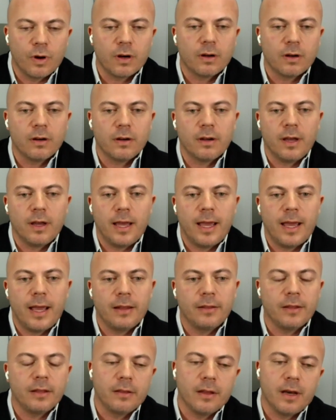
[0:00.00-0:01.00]
work
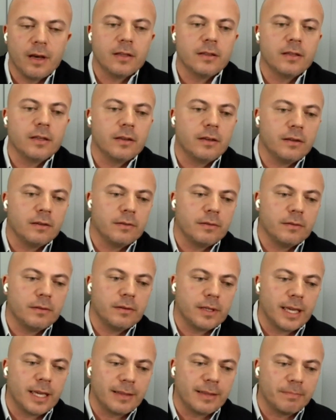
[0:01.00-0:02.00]
and the doctor
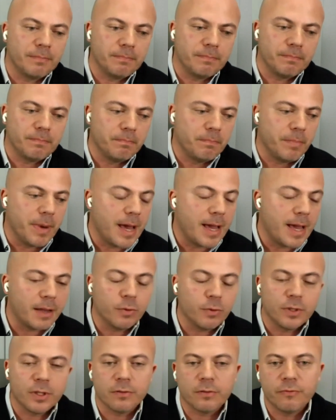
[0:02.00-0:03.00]
get back
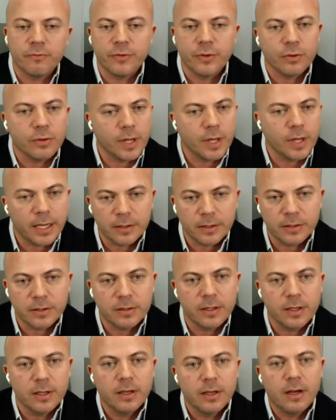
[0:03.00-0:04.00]
within a few days
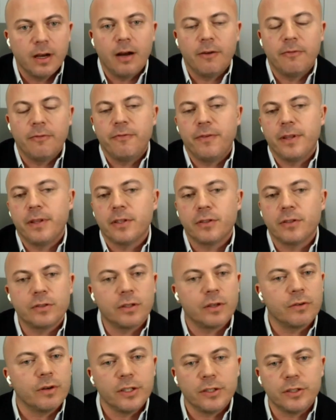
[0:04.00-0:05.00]
a finished
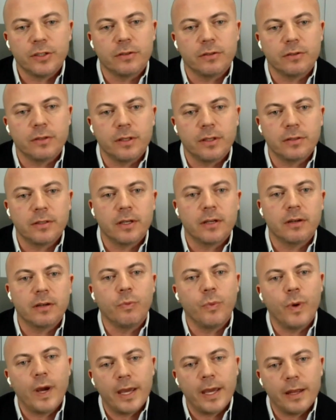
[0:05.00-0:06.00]
restoration instead
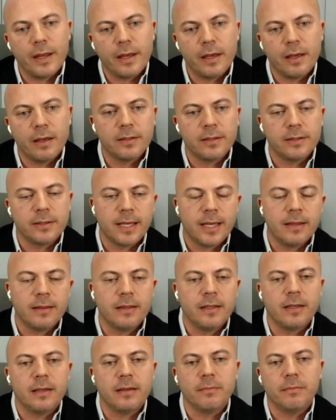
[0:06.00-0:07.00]
of waiting,
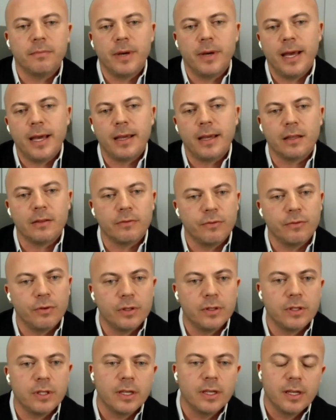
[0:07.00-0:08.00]
sending back and
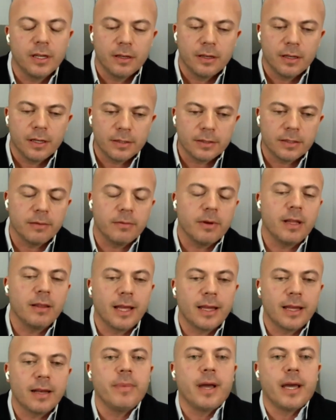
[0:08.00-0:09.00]
forth. It's a
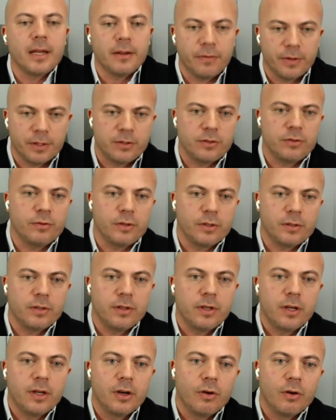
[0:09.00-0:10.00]
lot of benefits to it.
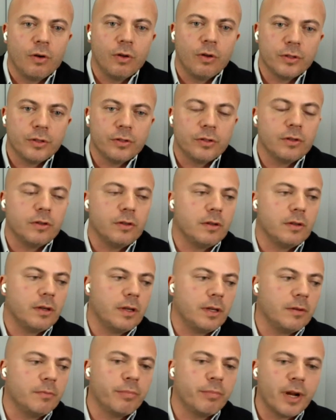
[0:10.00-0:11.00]
Also,
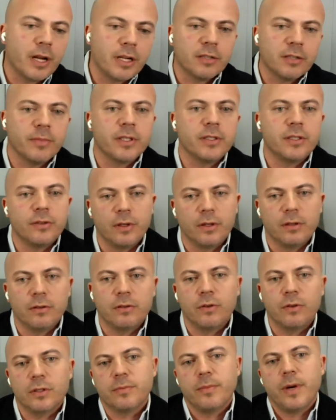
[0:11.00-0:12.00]
impression material
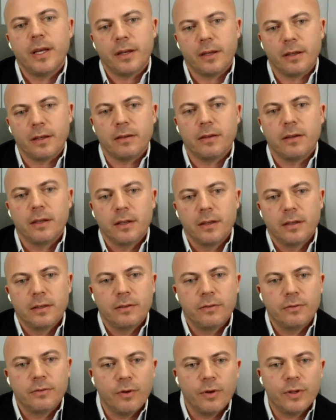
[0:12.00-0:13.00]
costs money,
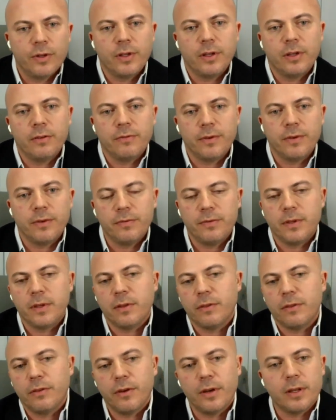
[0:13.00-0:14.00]
20,
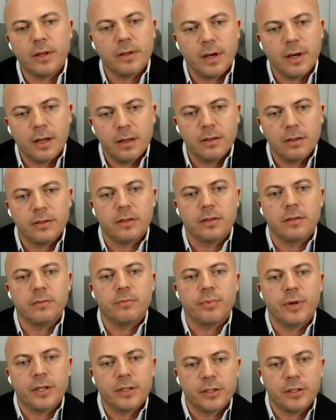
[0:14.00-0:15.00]
15, $30 an
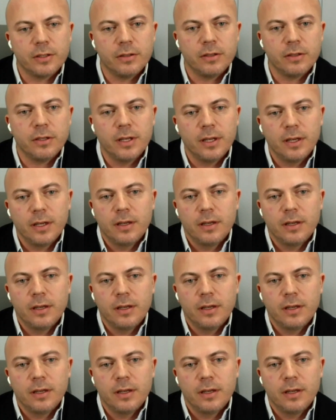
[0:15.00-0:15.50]
impression.